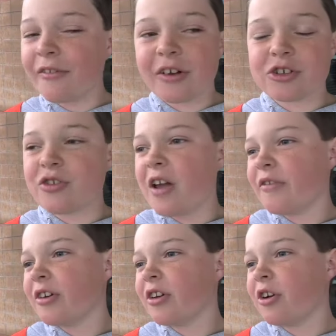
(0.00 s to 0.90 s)
of uh,
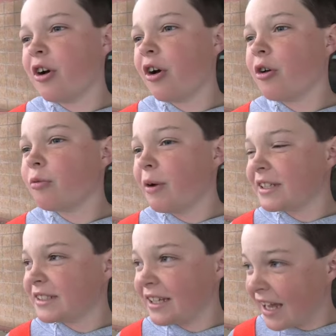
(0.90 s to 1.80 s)
driving a car
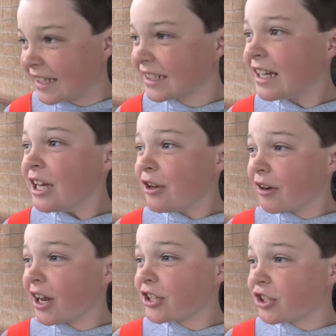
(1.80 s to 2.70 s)
wasting gas,
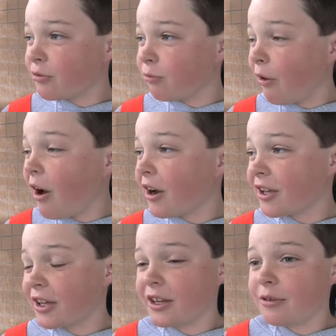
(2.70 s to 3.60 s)
you can actually
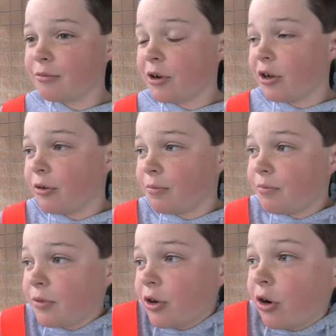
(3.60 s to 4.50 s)
walk and, well,
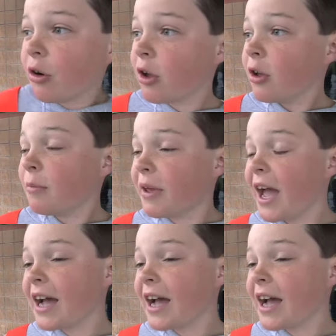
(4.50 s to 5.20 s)
you know, be